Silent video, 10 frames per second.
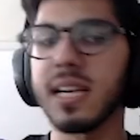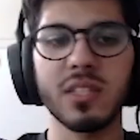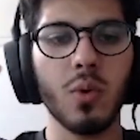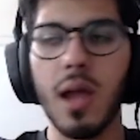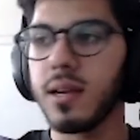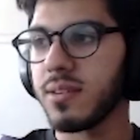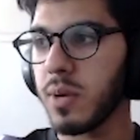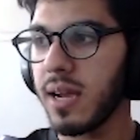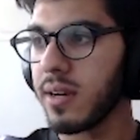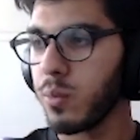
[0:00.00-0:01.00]
I swear,
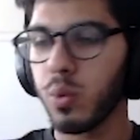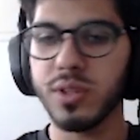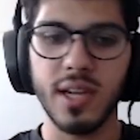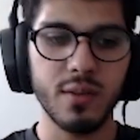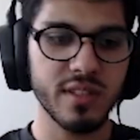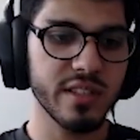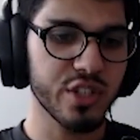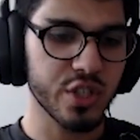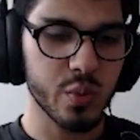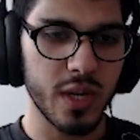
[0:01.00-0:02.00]
what the hell? This is
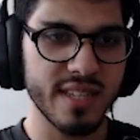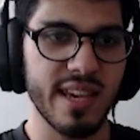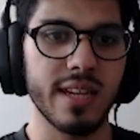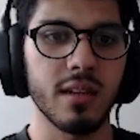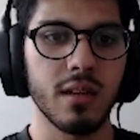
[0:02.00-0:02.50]
literally just what I said.